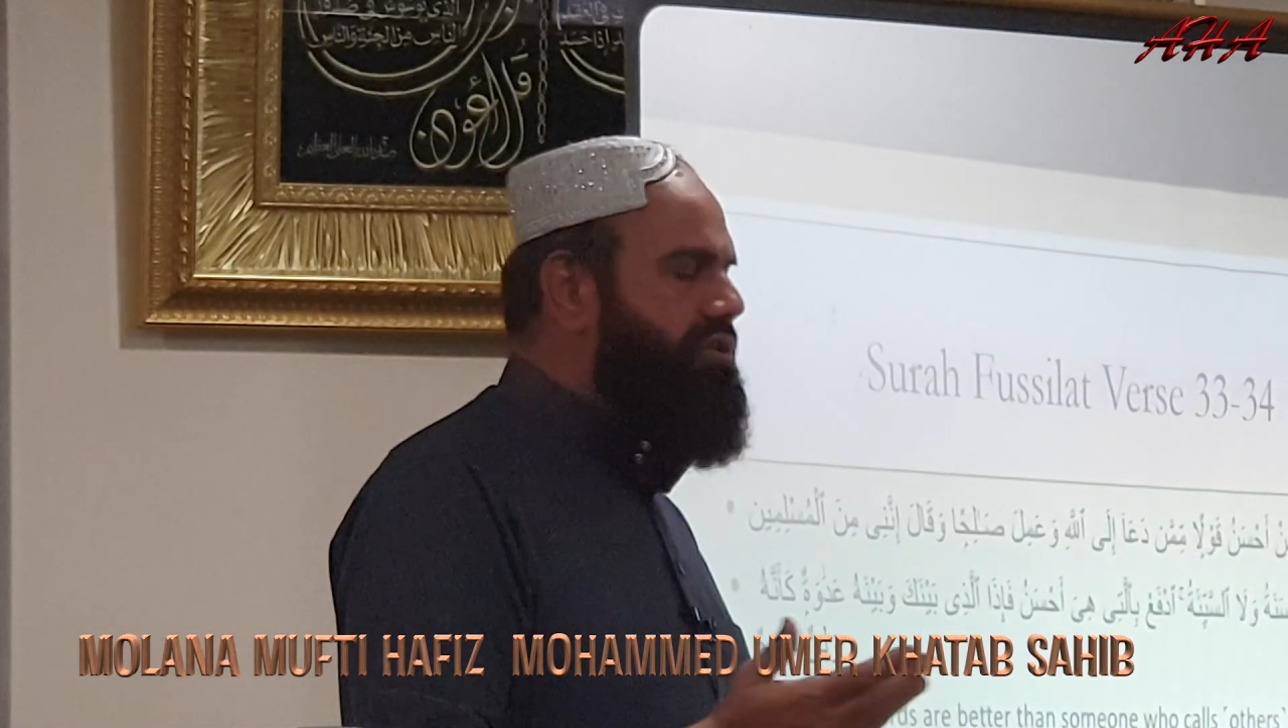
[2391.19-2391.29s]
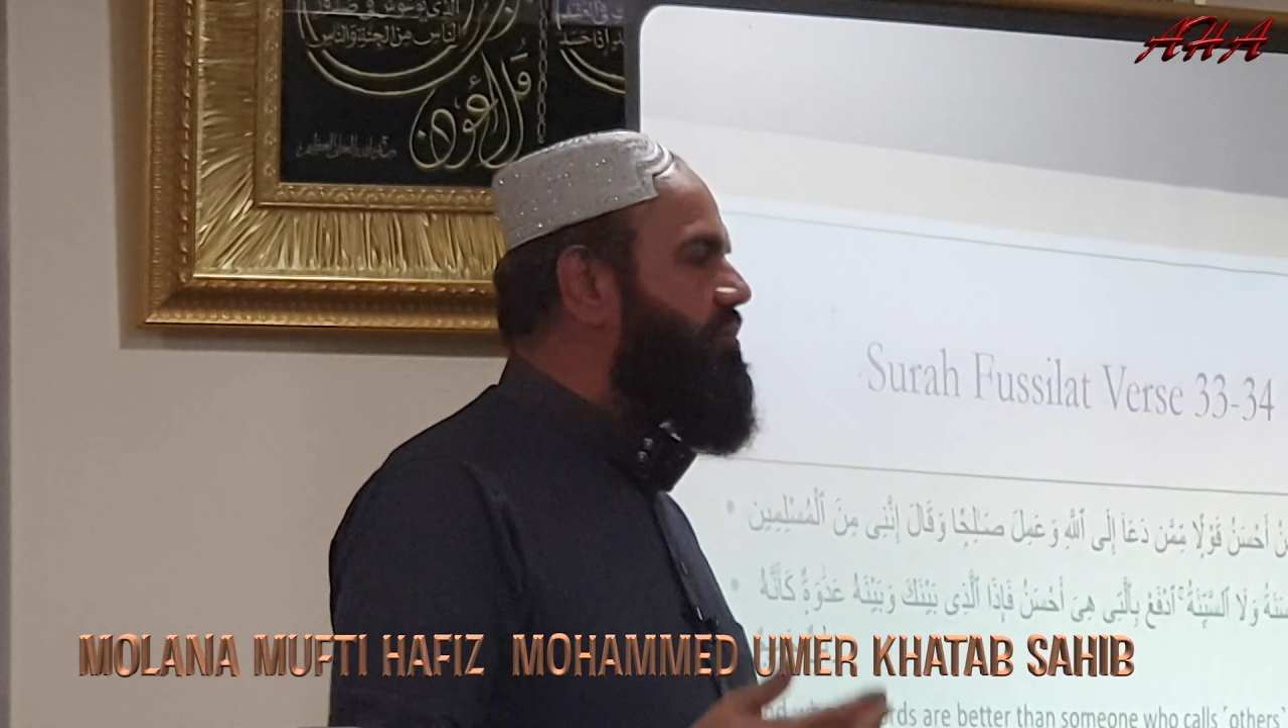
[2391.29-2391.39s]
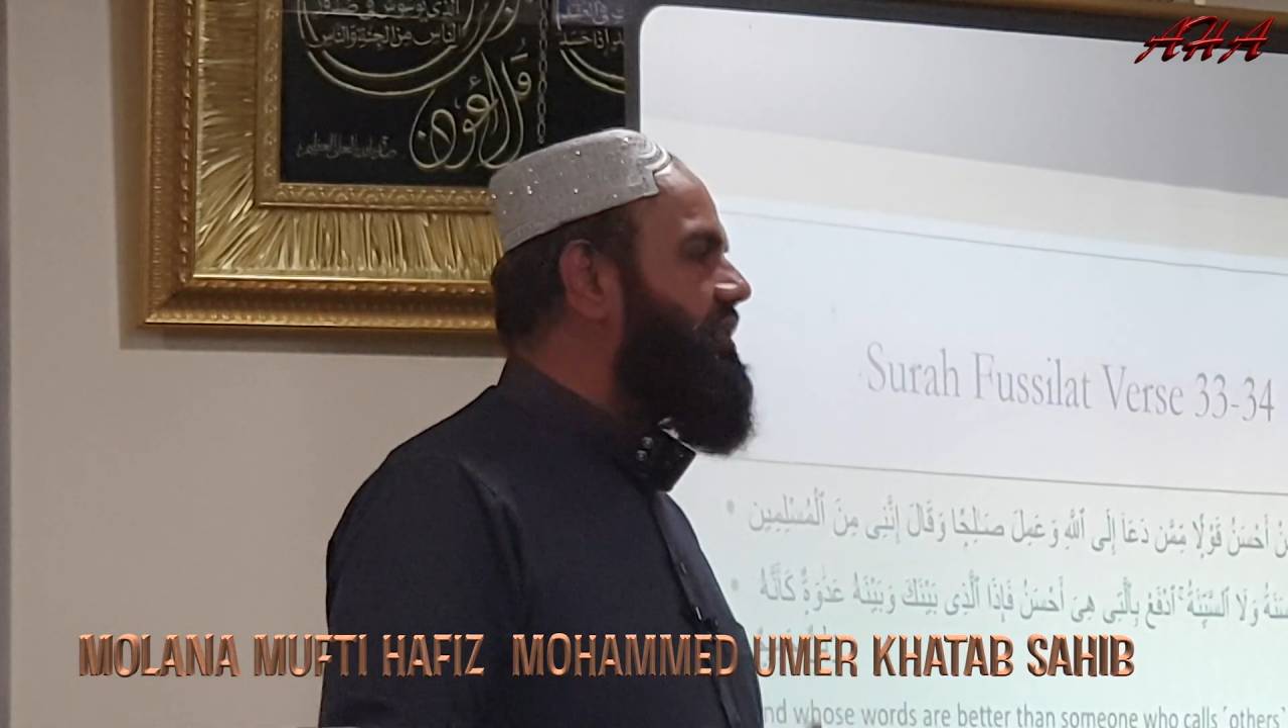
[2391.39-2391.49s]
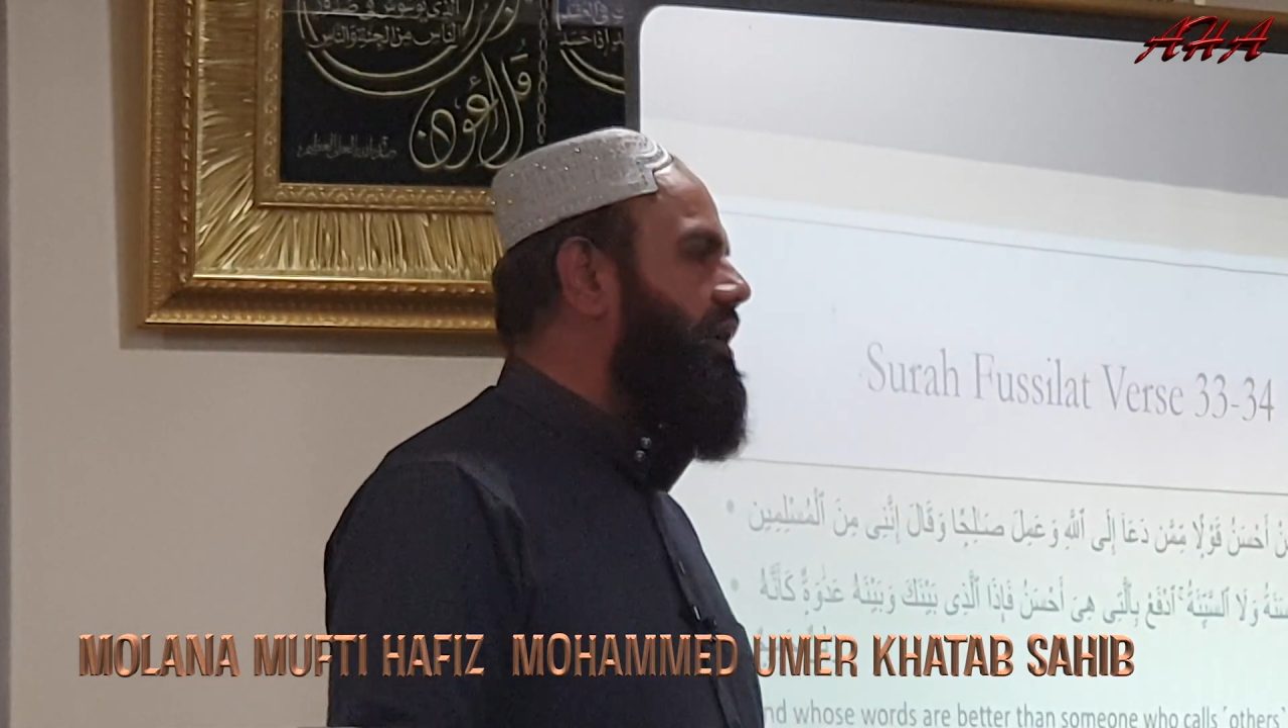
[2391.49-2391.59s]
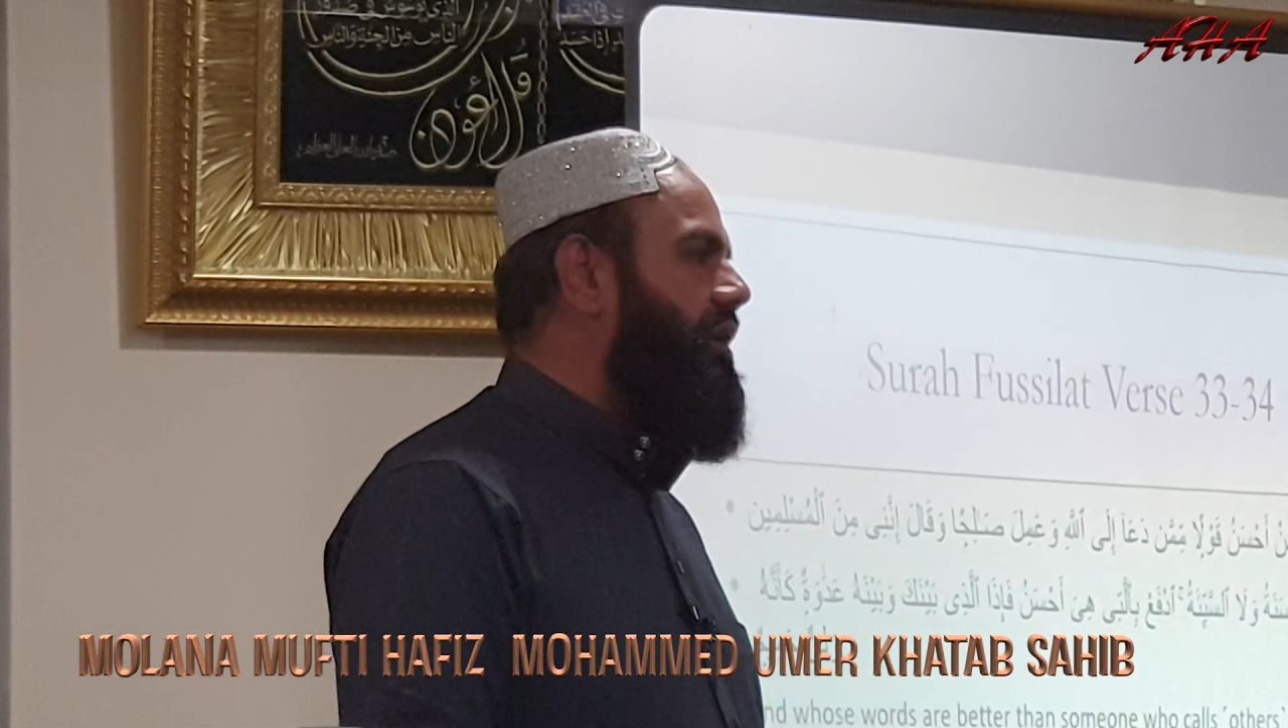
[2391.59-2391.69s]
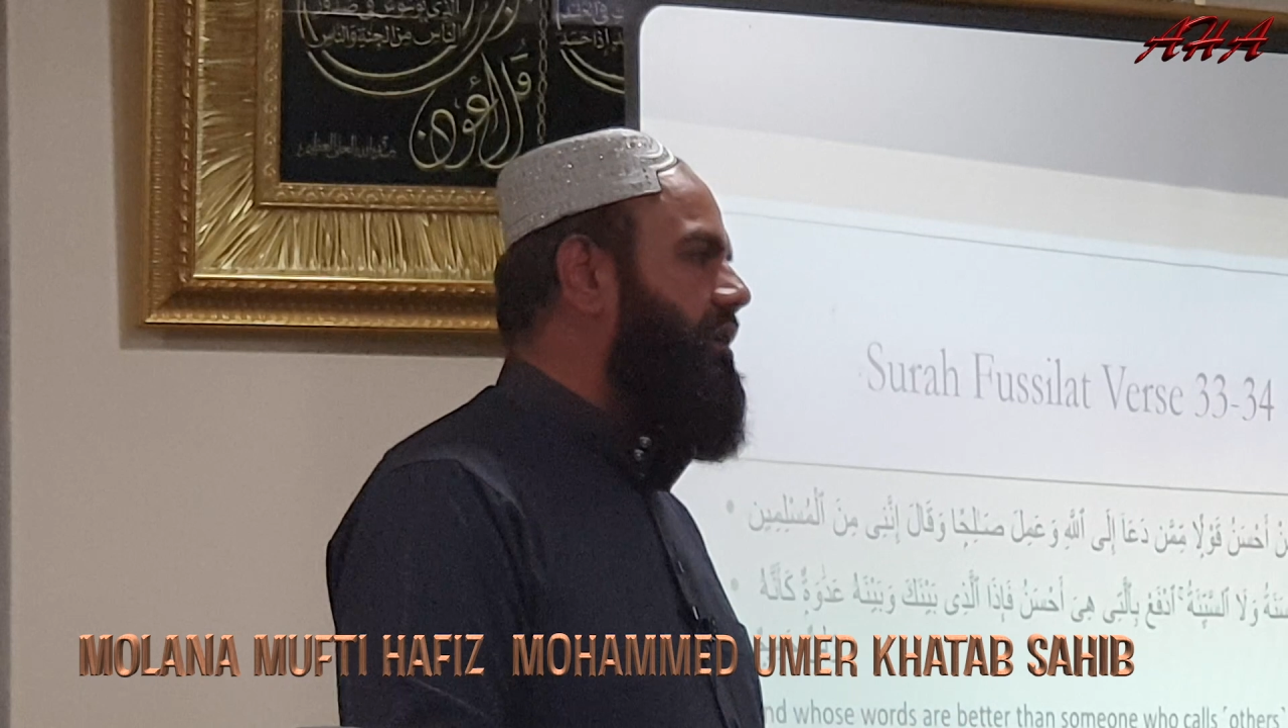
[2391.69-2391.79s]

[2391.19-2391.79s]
mazarat